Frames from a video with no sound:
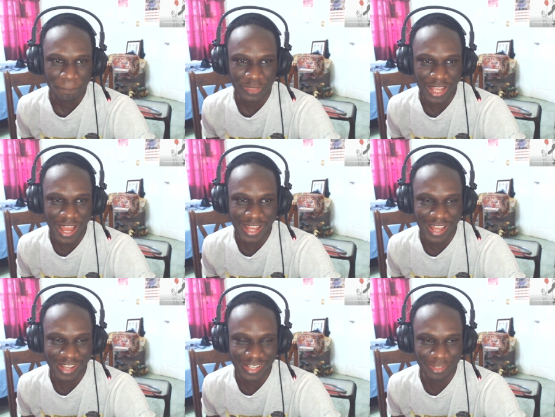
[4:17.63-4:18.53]
I,
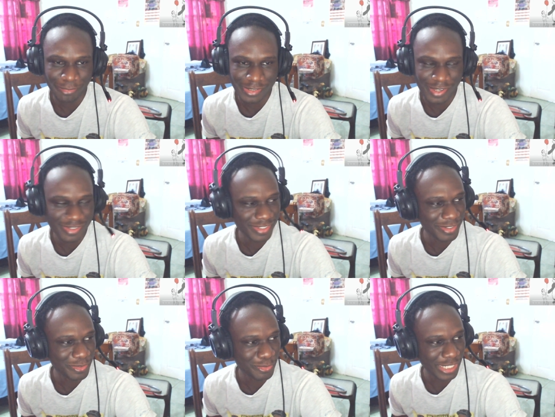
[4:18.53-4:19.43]
I can't wait to see
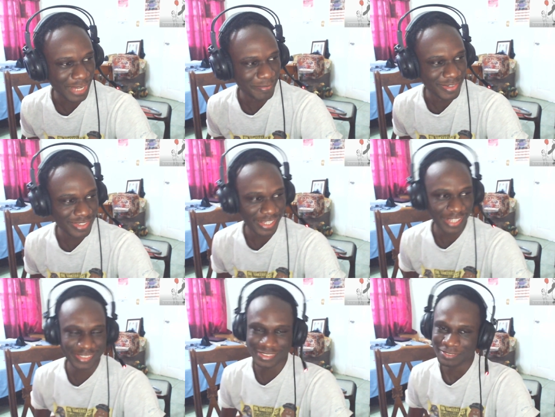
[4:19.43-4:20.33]
what happens
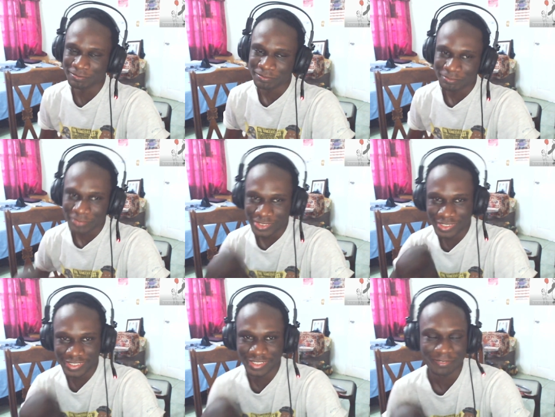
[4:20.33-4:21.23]
next.
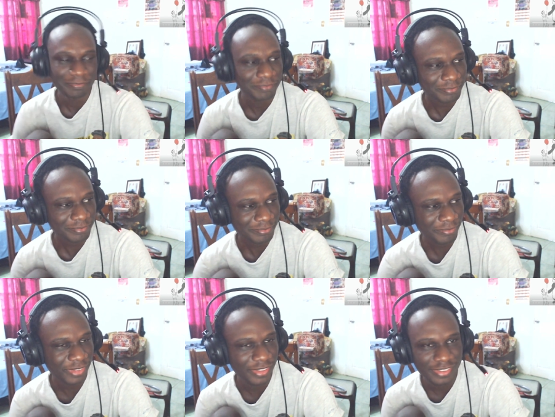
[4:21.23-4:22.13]
Okay.
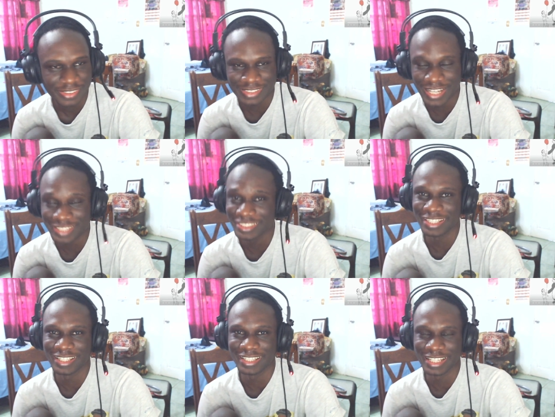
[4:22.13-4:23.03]
It's that
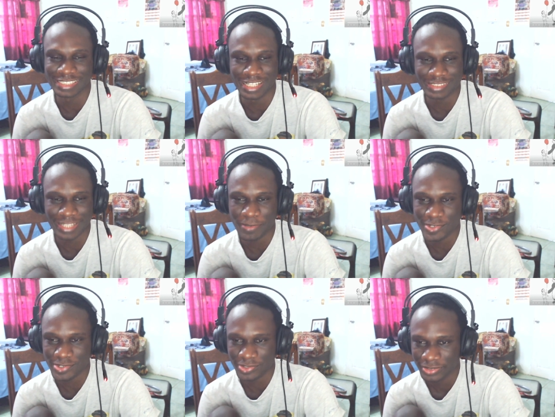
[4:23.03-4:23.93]
it's that type
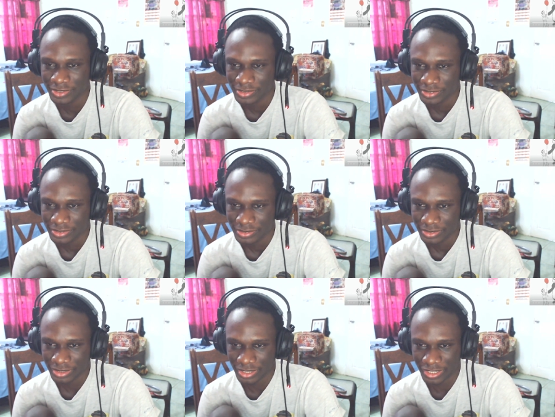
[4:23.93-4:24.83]
of show.
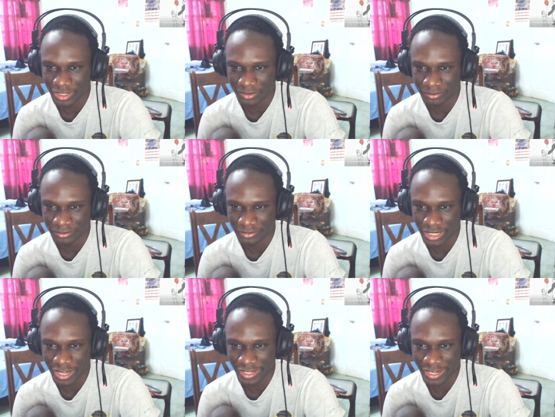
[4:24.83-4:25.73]
Um
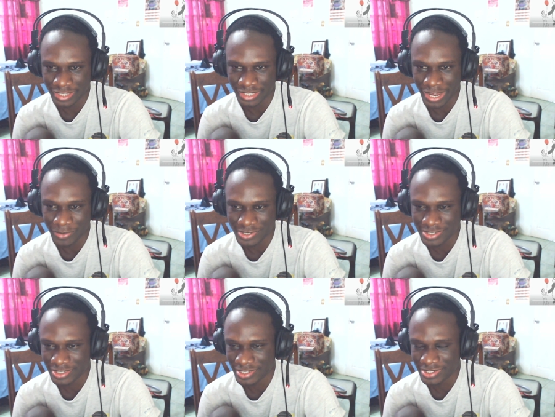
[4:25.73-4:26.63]
again I would
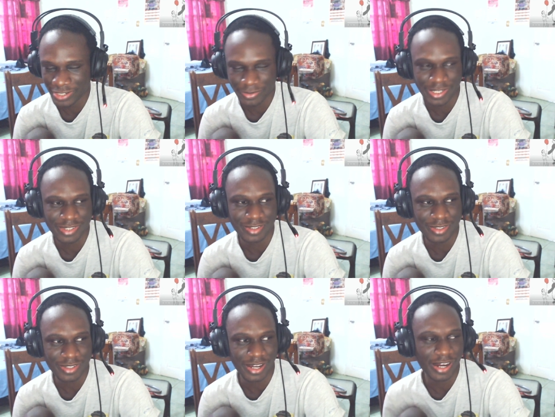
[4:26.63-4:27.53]
still stick with it's
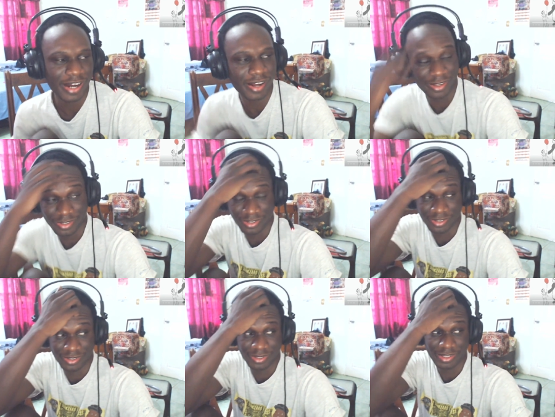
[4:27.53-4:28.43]
not uh
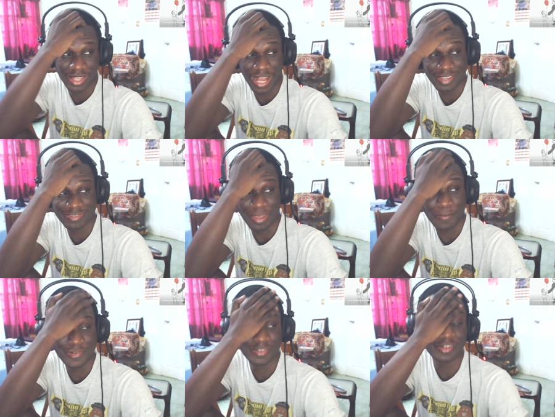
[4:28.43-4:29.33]

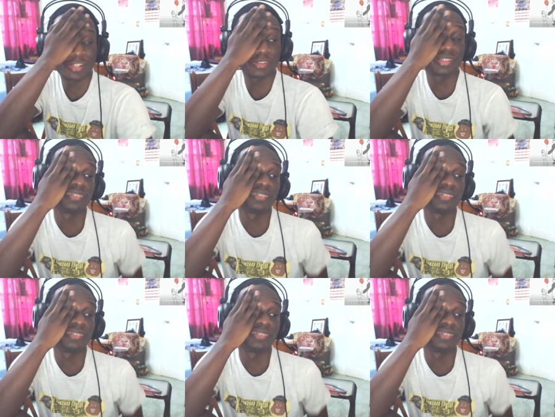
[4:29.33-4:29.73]
exceptional